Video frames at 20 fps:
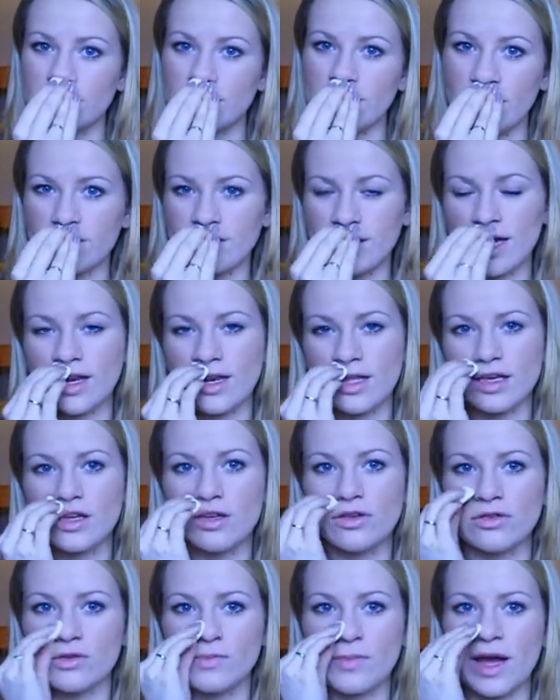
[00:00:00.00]
So instead of
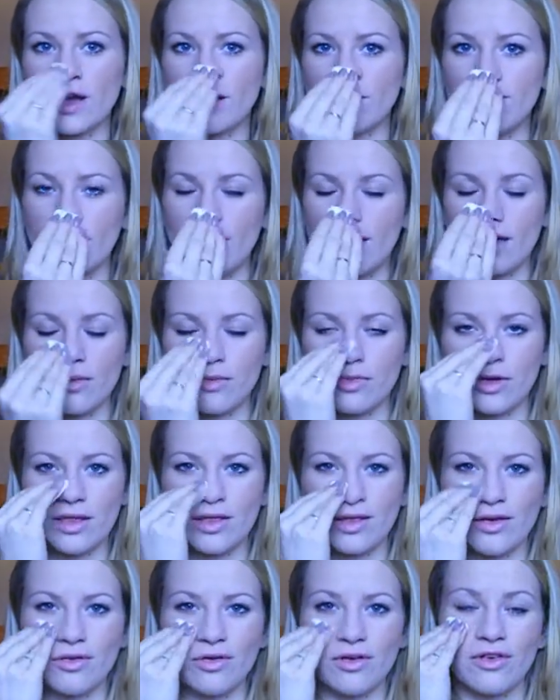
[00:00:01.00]
taking a huge bag of
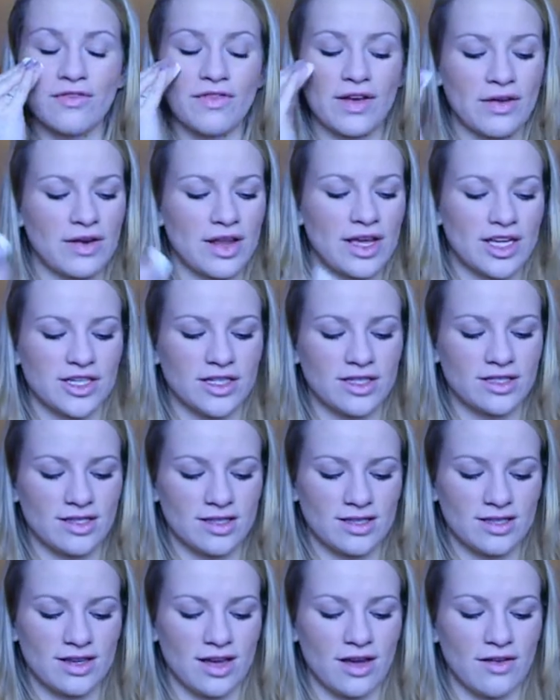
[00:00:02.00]
makeup with you, all your
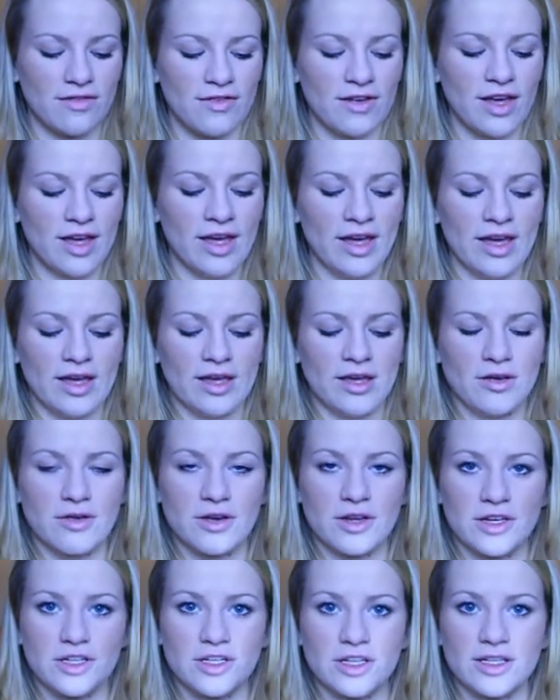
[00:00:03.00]
foundations and stuff,
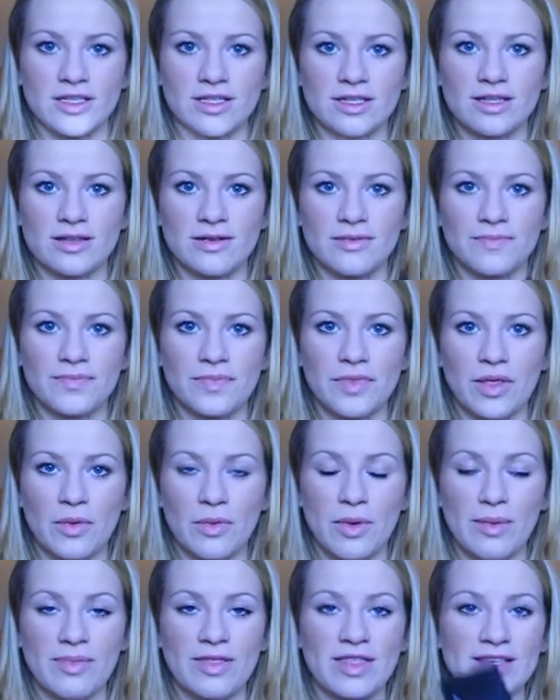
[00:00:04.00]
you can just
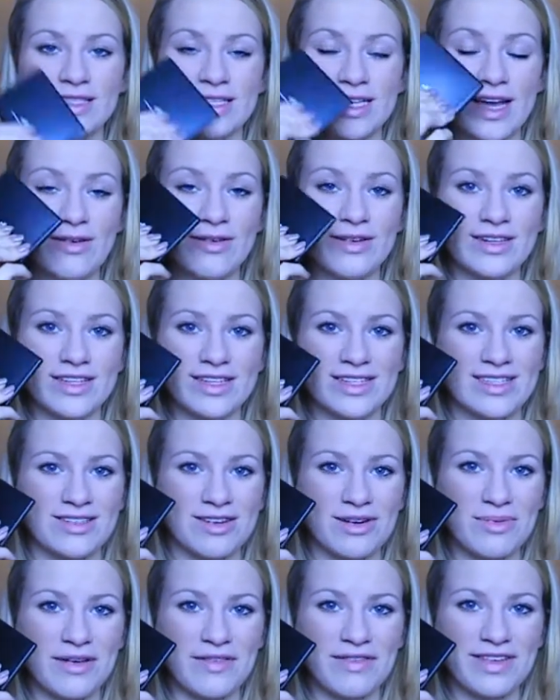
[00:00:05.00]
whip this out and
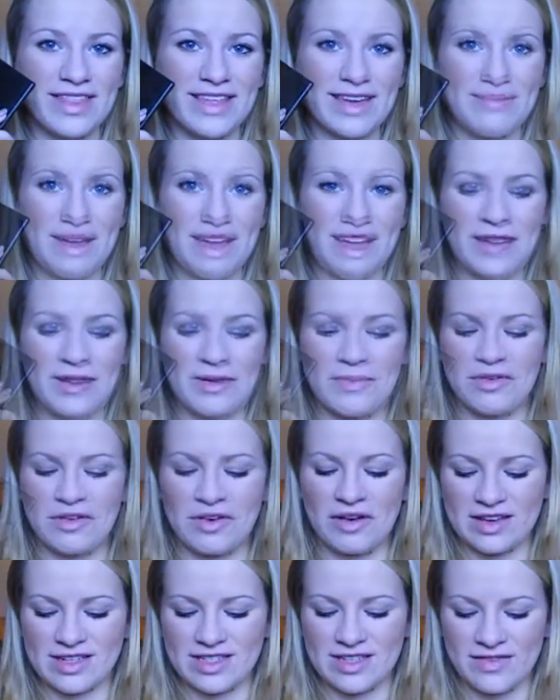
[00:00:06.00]
just top it. I also bought a
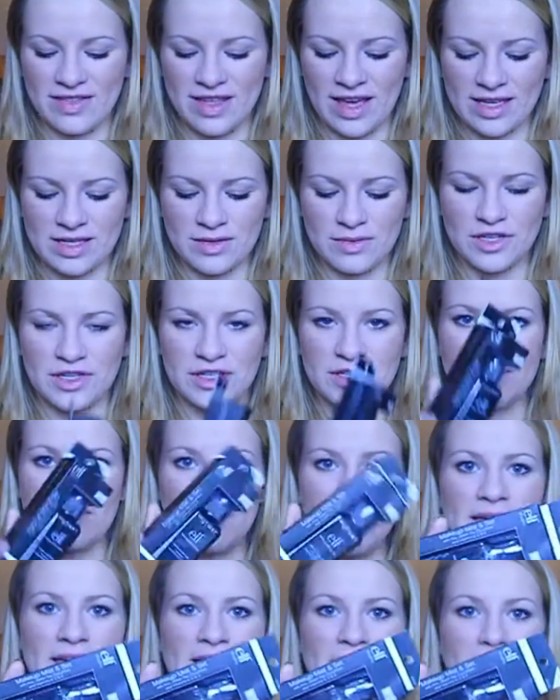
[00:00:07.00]
new product of theirs, which
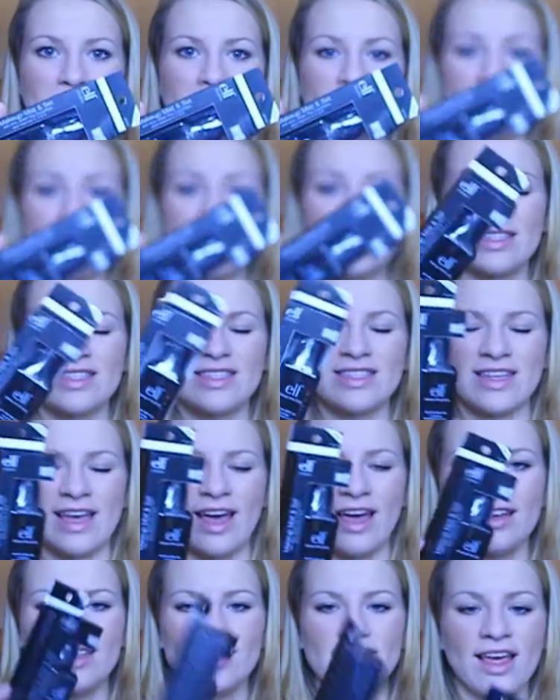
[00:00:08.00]
is the Makeup Mist and
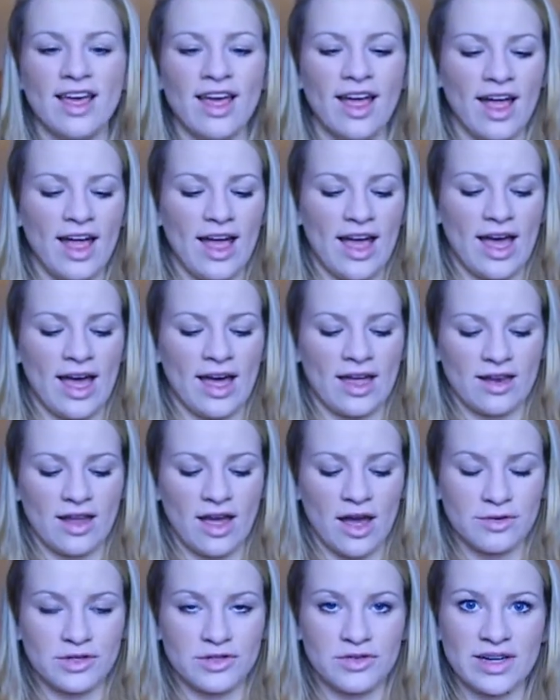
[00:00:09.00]
Set,
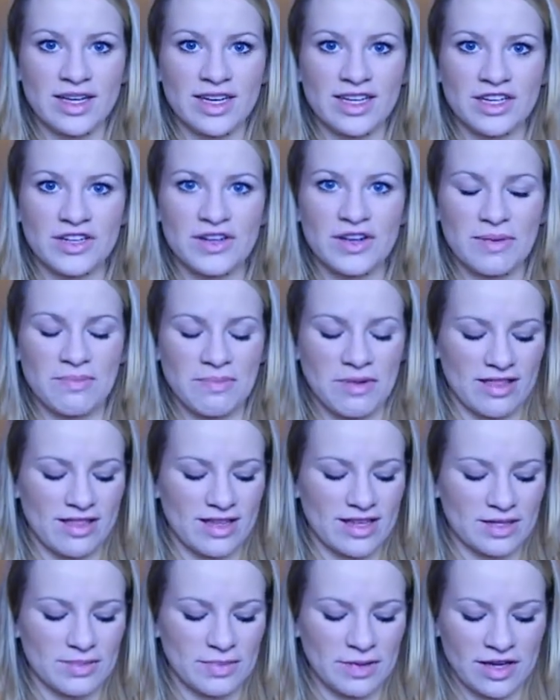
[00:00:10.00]
and I was really intrigued
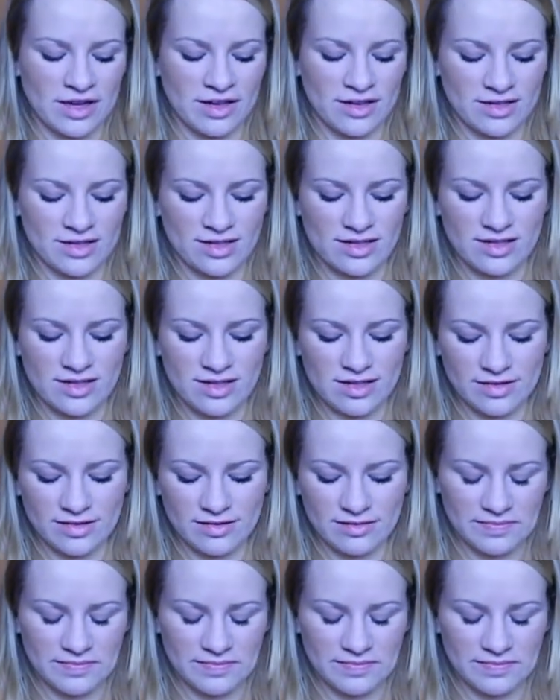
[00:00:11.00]
by this because,